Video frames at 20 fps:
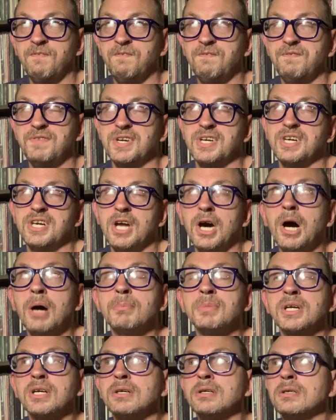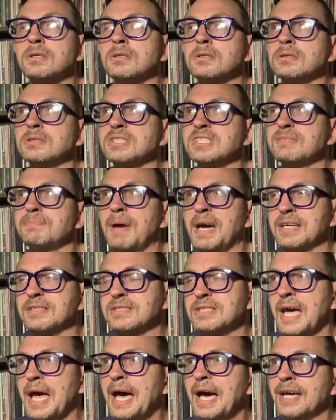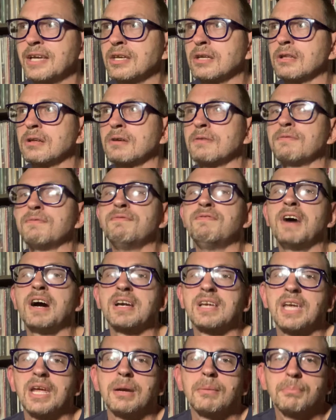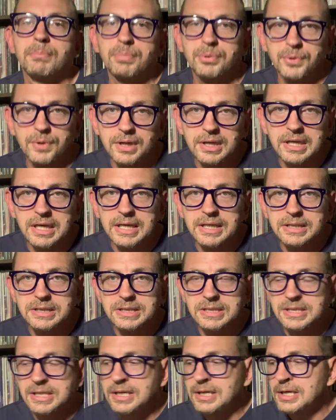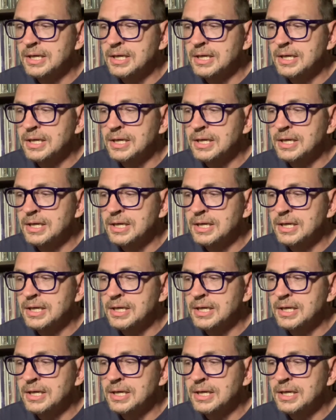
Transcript: phenomenal, spectacular, fucking brilliant.